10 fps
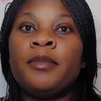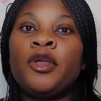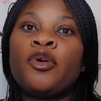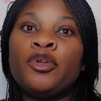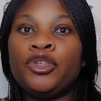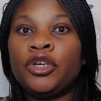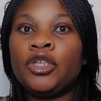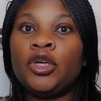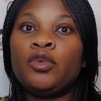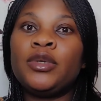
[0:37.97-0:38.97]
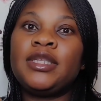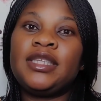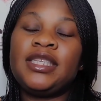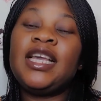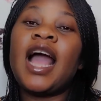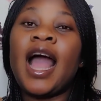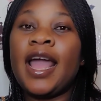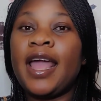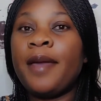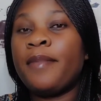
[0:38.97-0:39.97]
in conjunction with
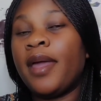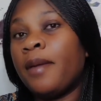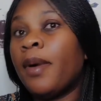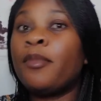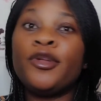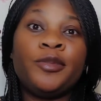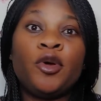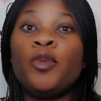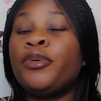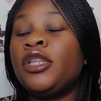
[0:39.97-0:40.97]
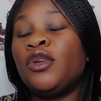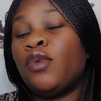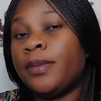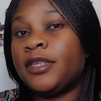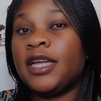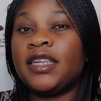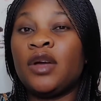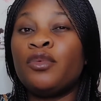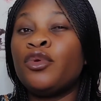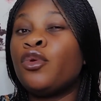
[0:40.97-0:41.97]
CIMM. I'm going to be opening the website
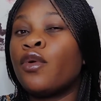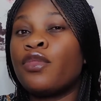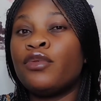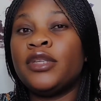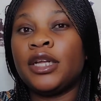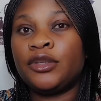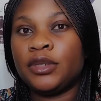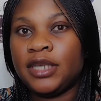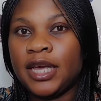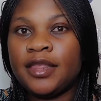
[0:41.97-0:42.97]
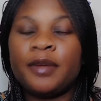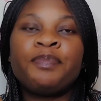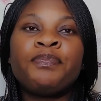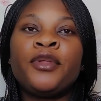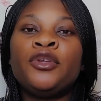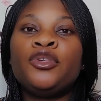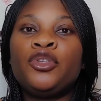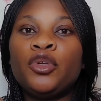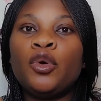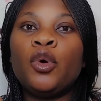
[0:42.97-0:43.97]
and we'll go through that together.
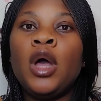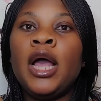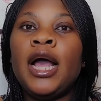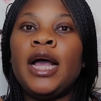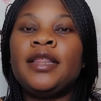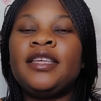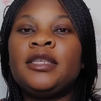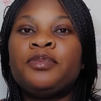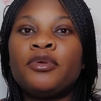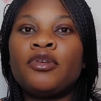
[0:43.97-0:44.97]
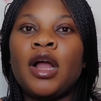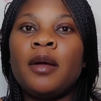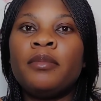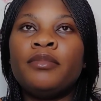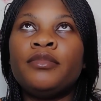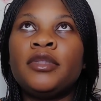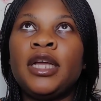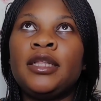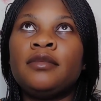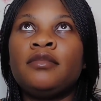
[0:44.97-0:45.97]
So this program,
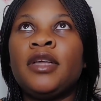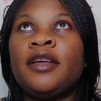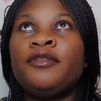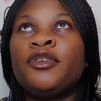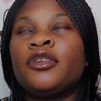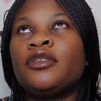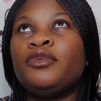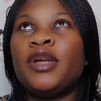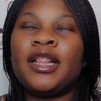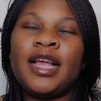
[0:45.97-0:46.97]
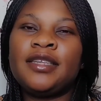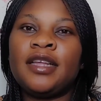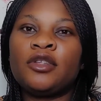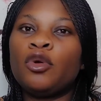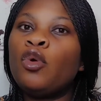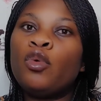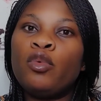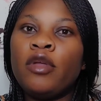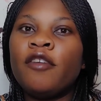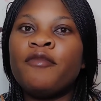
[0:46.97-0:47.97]
that they just realized that, oh,
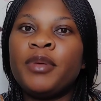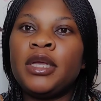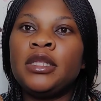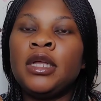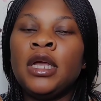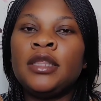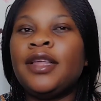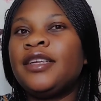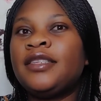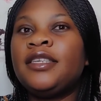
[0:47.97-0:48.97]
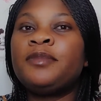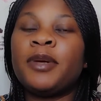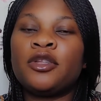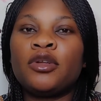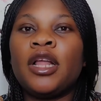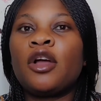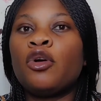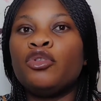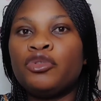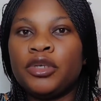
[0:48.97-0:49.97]
we have been, there is this particular
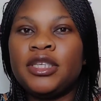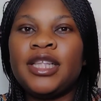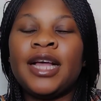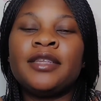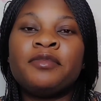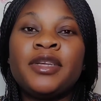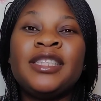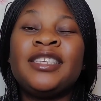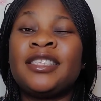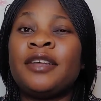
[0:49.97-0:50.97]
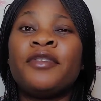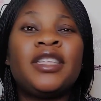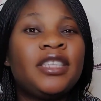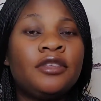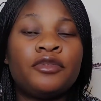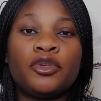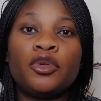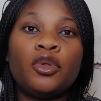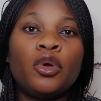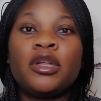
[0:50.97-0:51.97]
countries that have been disadvantaged for so
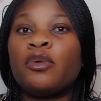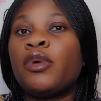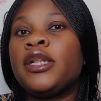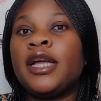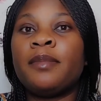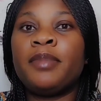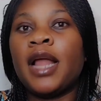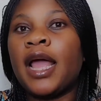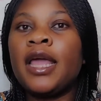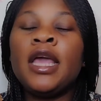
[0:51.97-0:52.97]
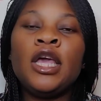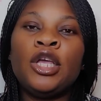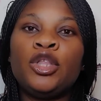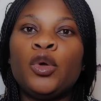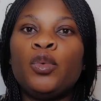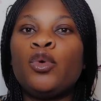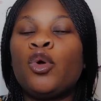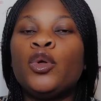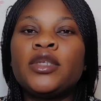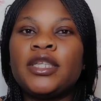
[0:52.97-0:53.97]
long that when they apply, they will
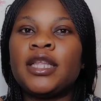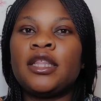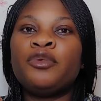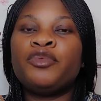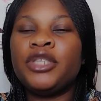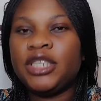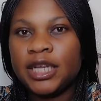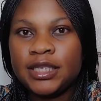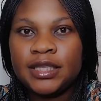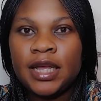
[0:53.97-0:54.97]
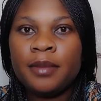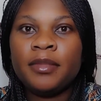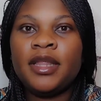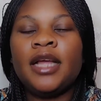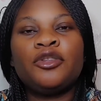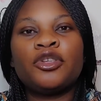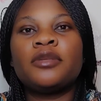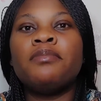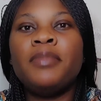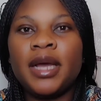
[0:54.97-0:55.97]
constantly reject them. Let us
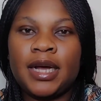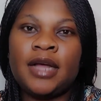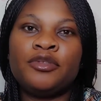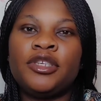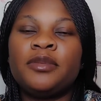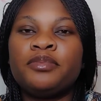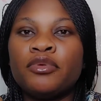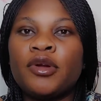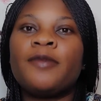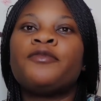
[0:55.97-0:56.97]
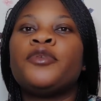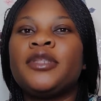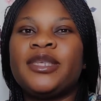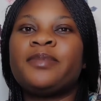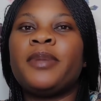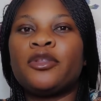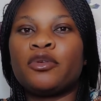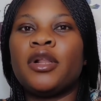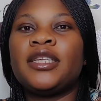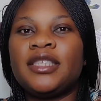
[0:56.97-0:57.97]
make out this program for this
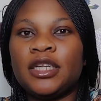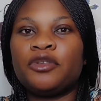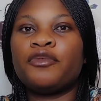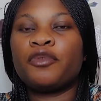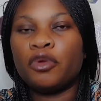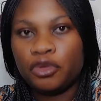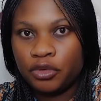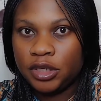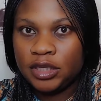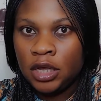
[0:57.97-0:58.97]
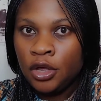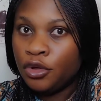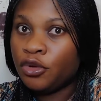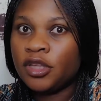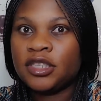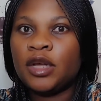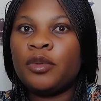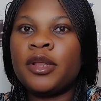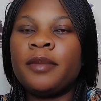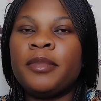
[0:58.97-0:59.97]
particular set of countries. You understand
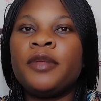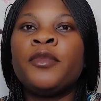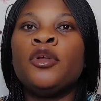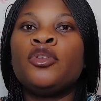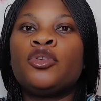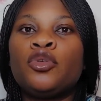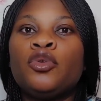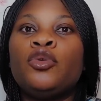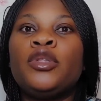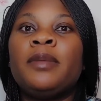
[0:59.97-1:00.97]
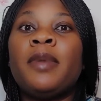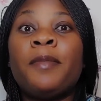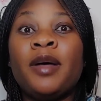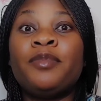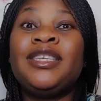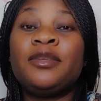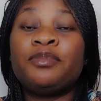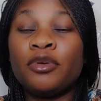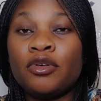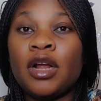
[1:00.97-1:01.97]
what I mean? So they map up this
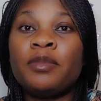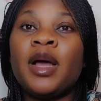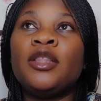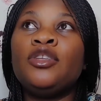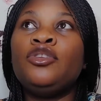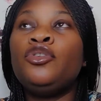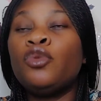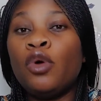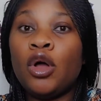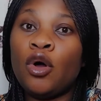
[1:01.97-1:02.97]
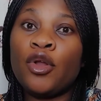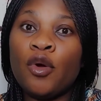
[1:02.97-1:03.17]
program, and we all